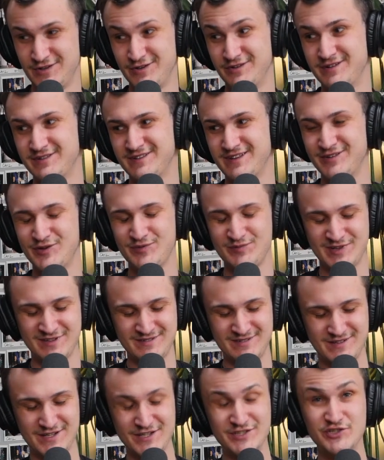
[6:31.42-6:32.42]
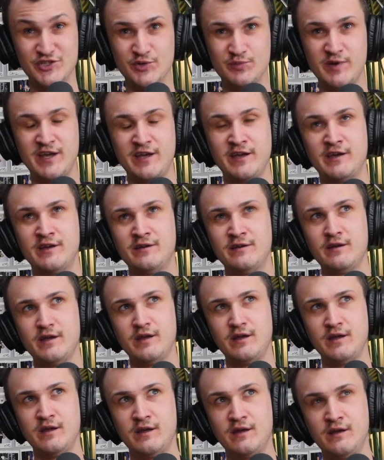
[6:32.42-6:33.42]
thank you, man. In Japan,
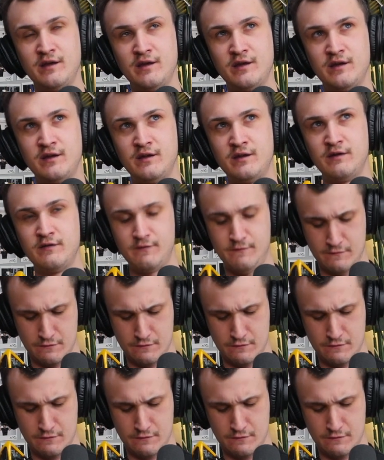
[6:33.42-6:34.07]
and